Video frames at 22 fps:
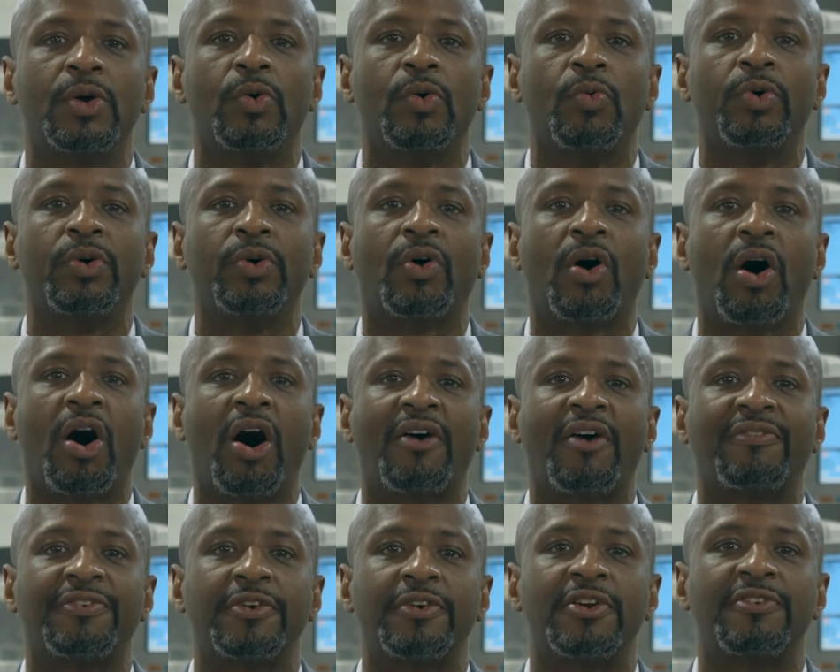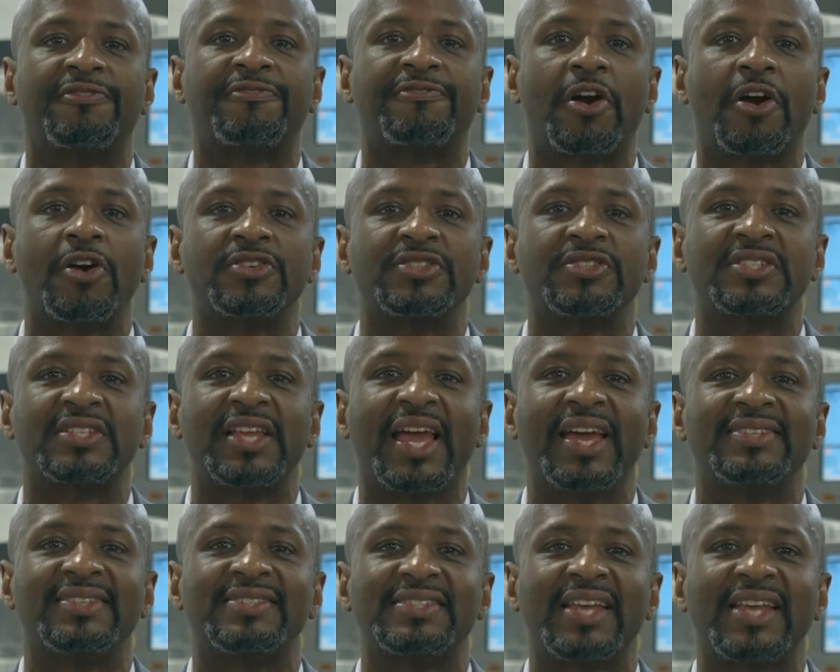We will offer the first
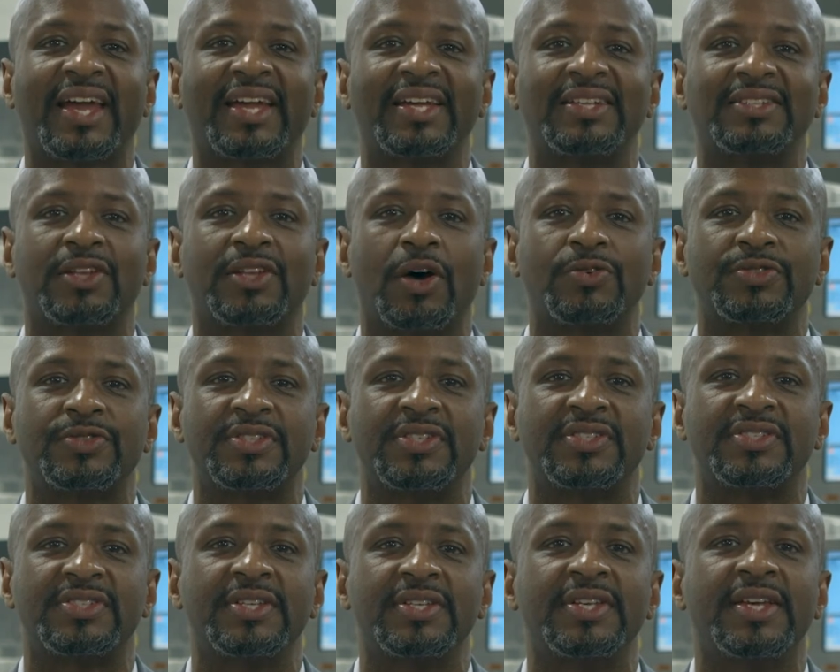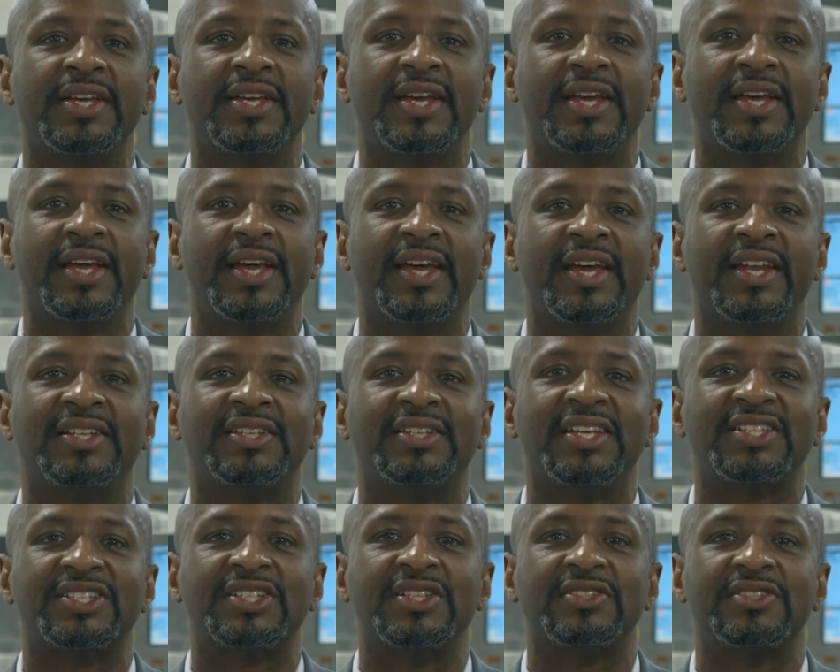and second doses in
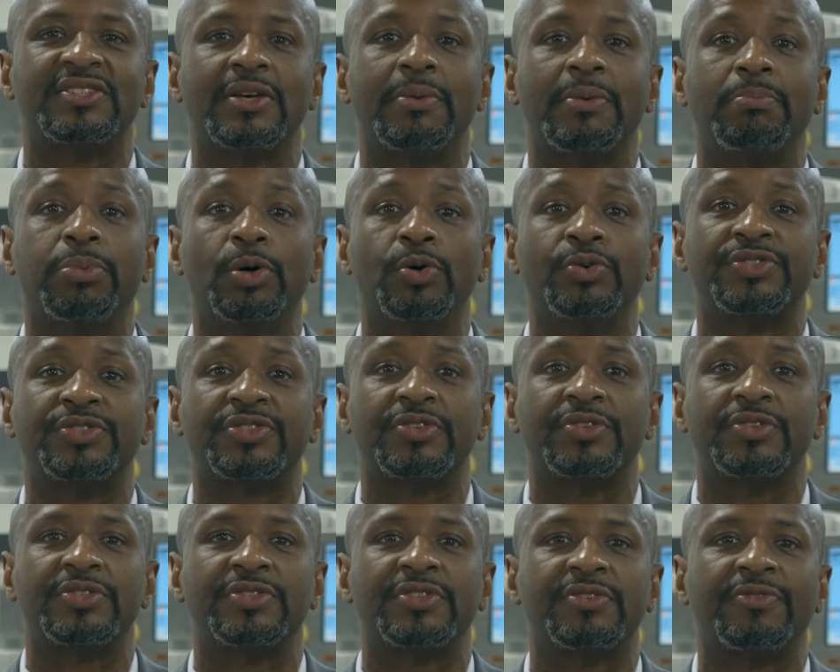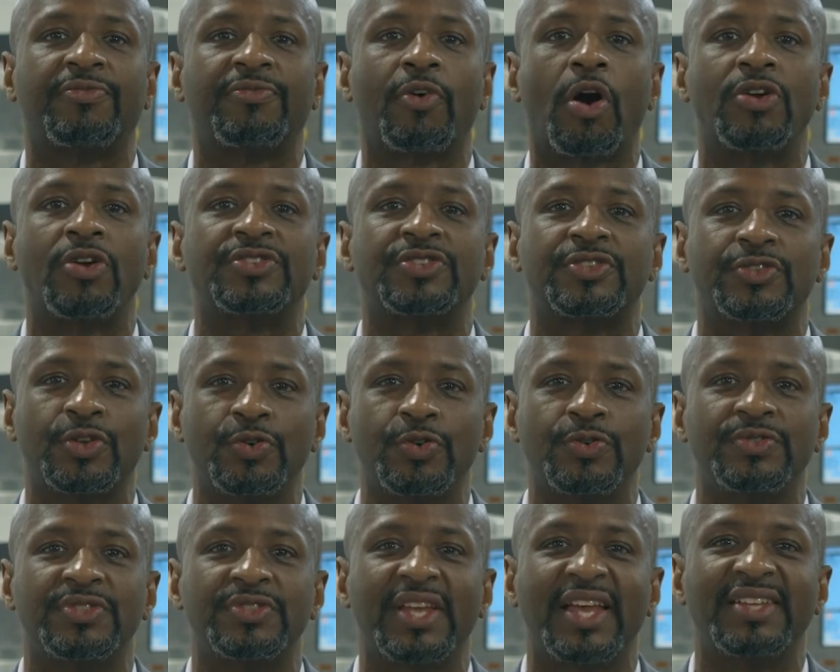addition to boosters for our
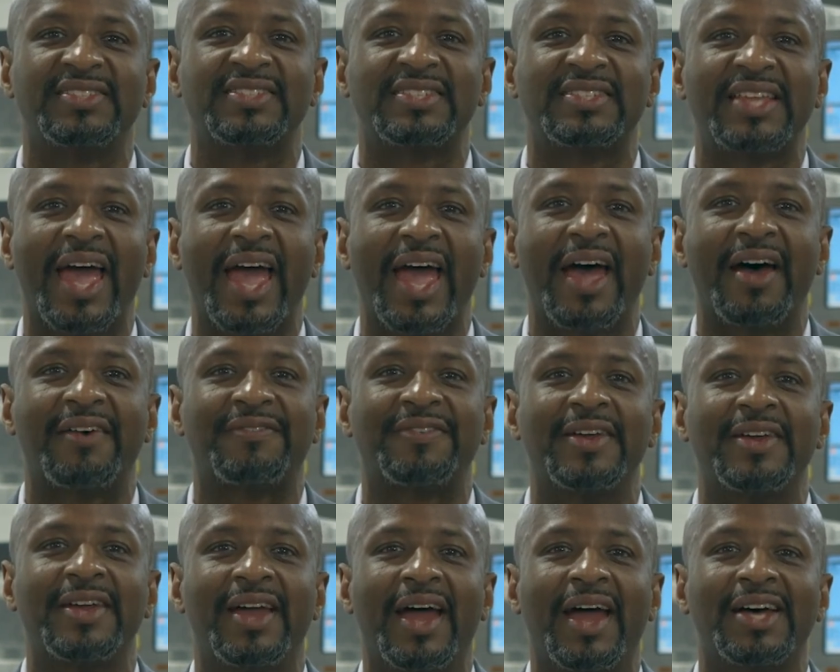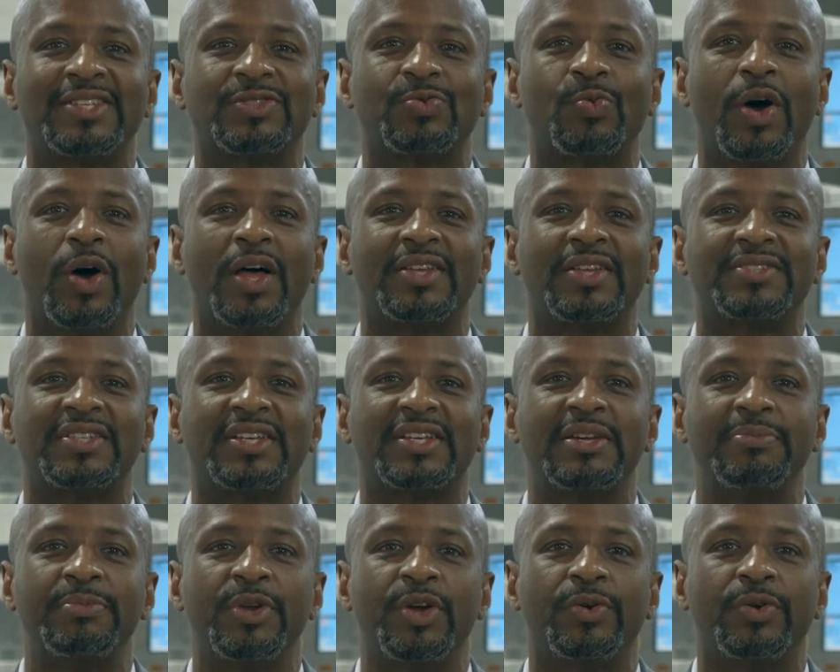students and staff, as well as the
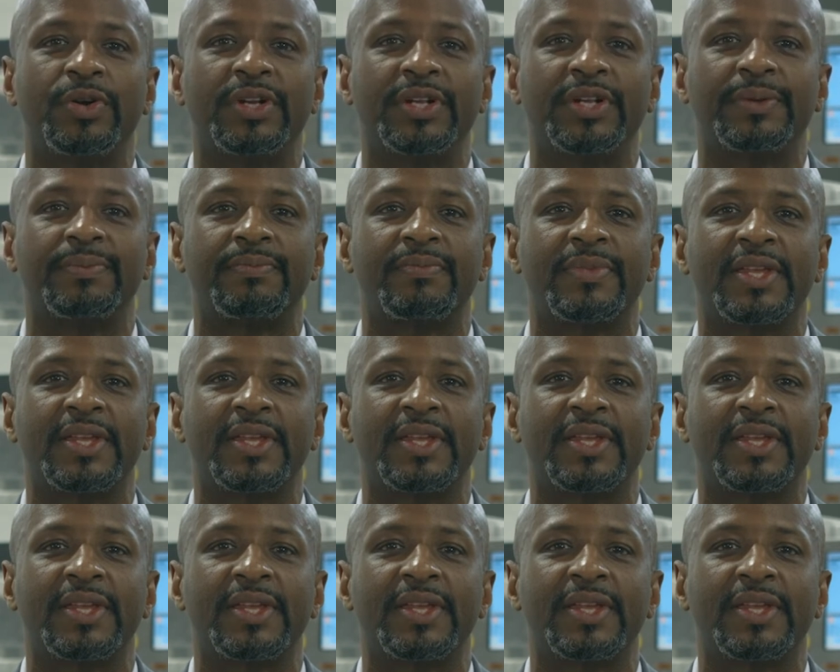community.